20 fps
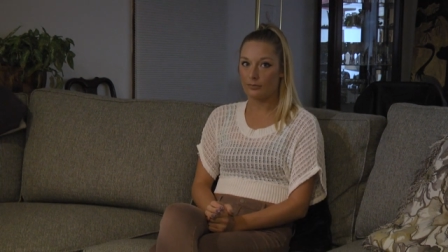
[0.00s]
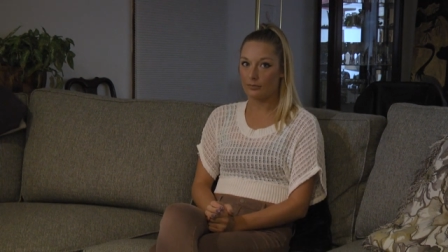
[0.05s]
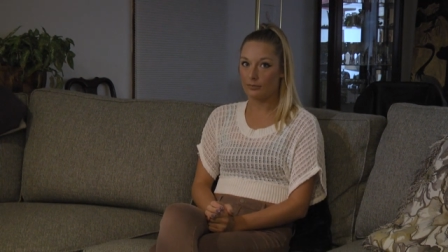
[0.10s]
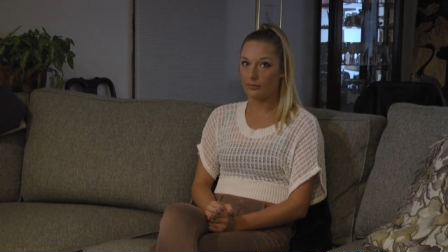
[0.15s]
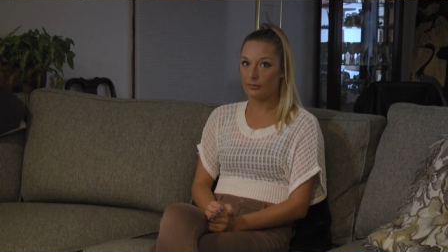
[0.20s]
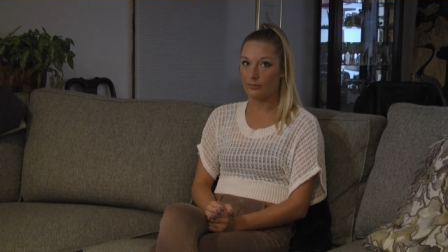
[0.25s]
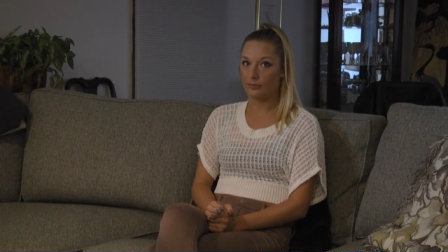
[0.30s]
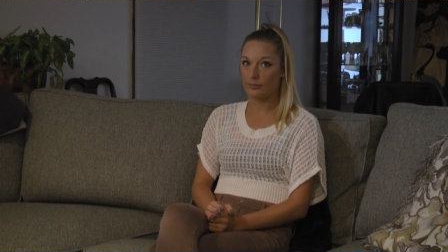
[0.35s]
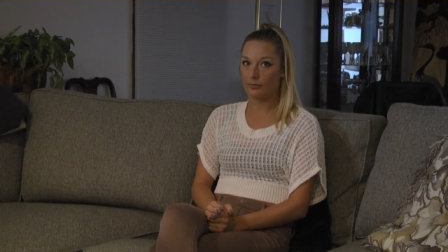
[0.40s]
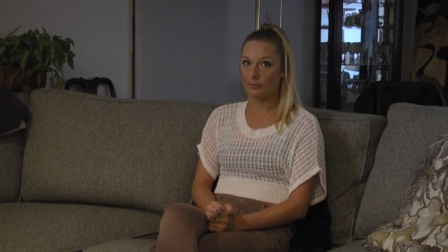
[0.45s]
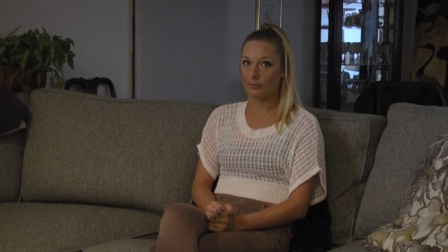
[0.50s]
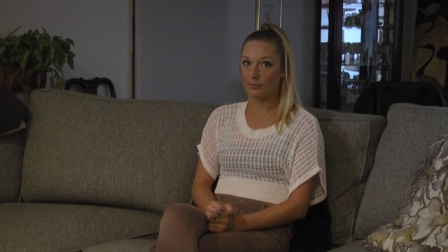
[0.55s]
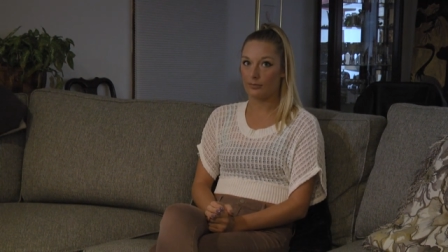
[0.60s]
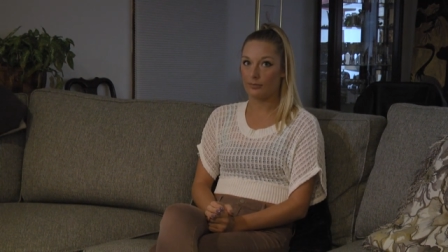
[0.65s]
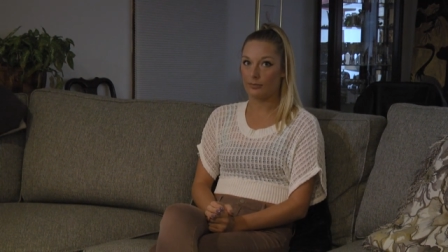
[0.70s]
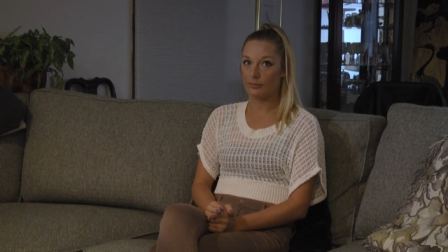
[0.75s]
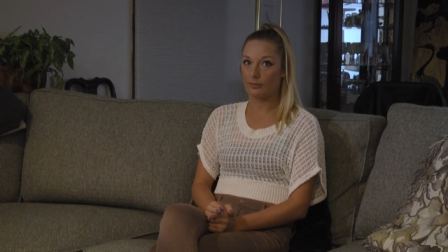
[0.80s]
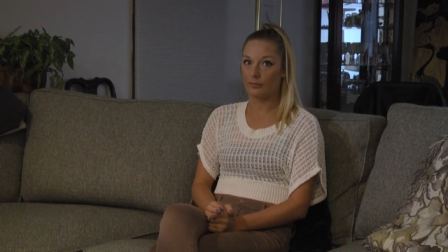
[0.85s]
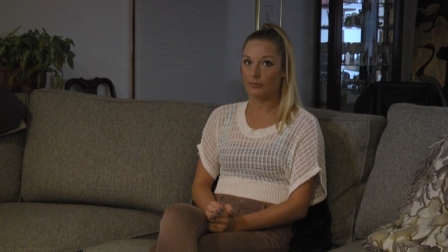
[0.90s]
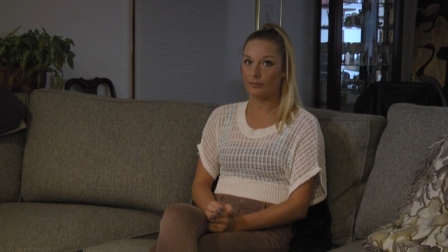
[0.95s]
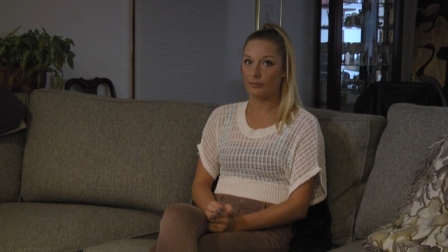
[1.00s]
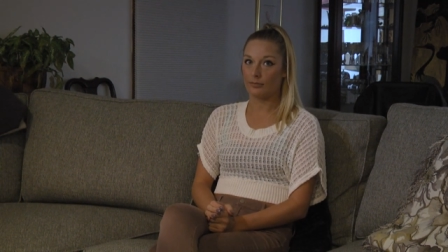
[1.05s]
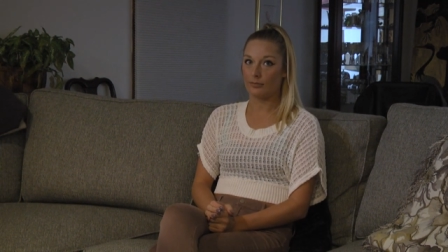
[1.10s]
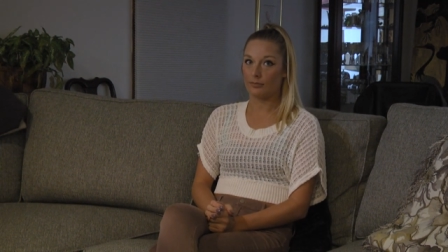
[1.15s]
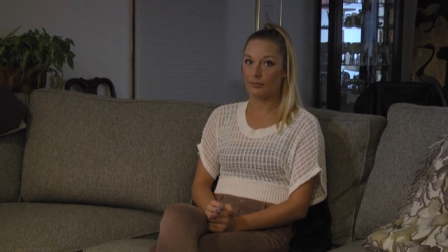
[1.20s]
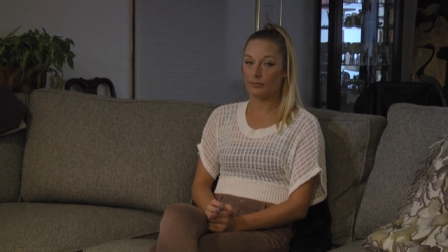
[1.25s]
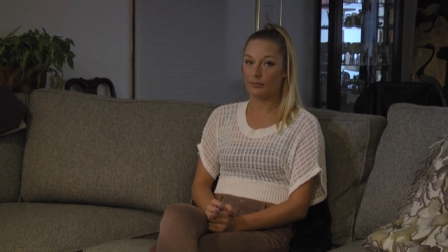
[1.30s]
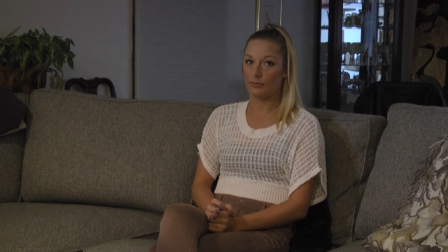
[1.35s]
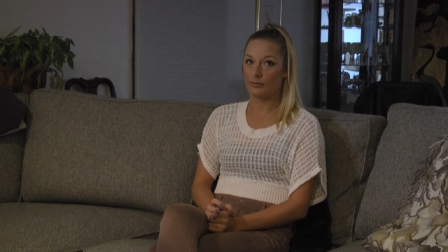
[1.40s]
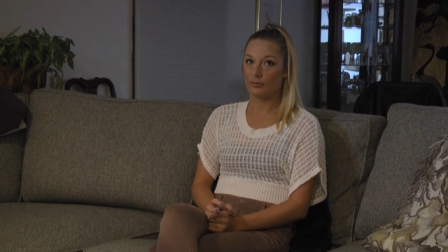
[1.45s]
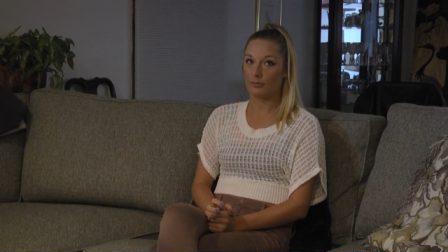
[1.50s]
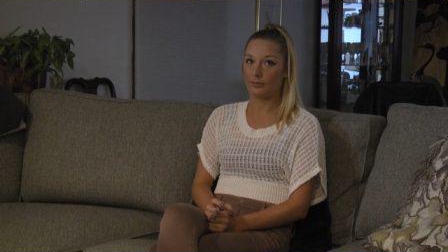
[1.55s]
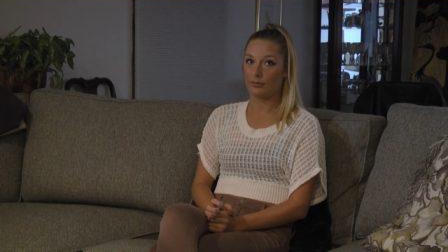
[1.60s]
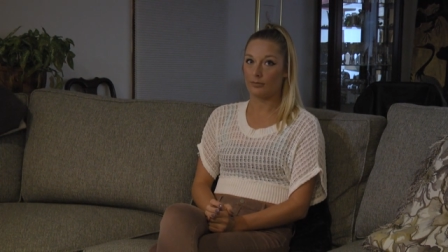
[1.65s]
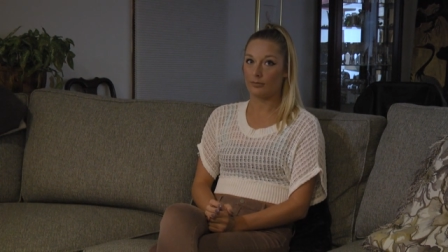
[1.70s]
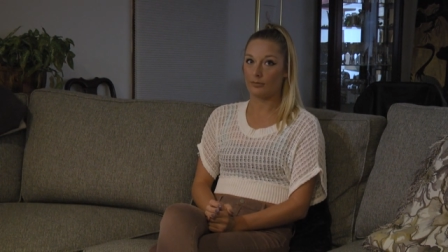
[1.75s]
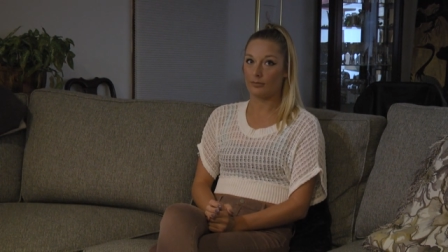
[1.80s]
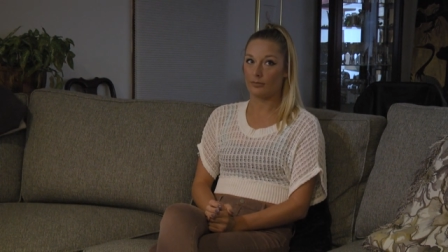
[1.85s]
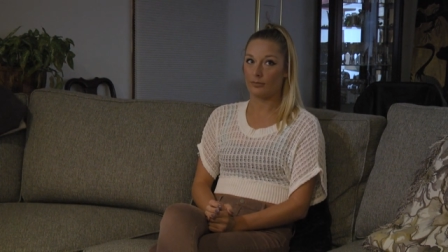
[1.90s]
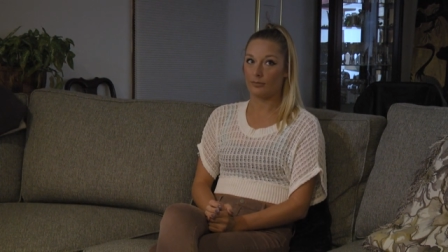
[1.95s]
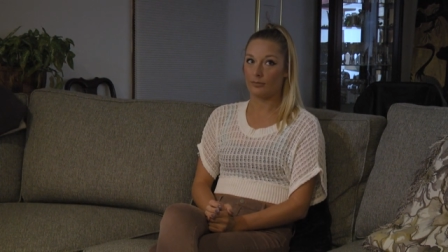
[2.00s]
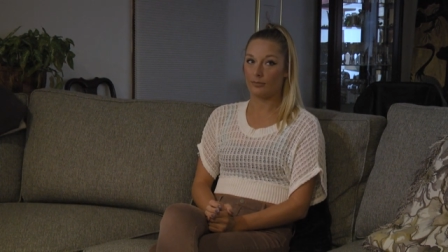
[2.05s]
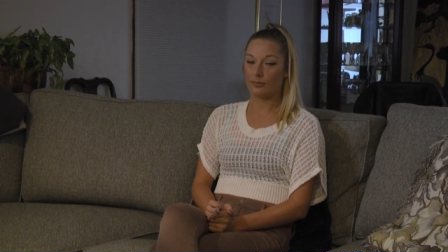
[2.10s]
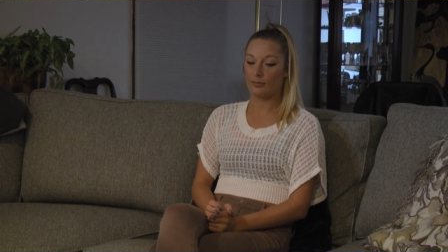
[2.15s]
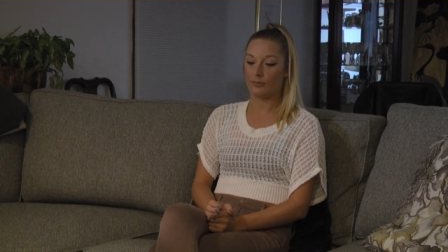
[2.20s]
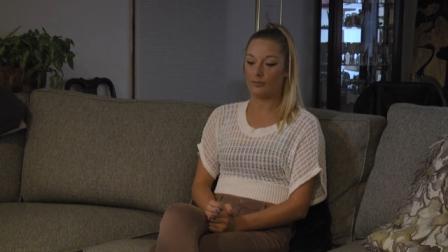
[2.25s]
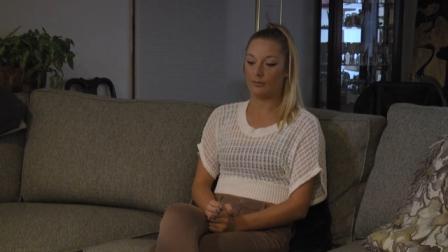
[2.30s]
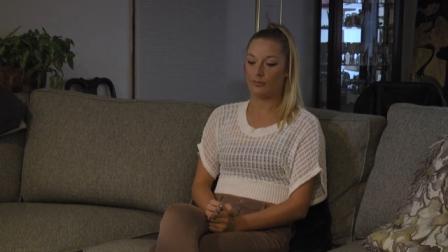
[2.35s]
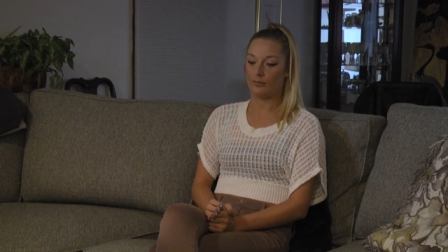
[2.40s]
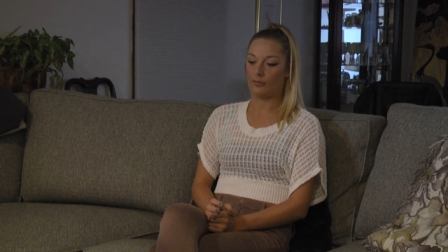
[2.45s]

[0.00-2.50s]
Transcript: So what's it like to date someone in the military?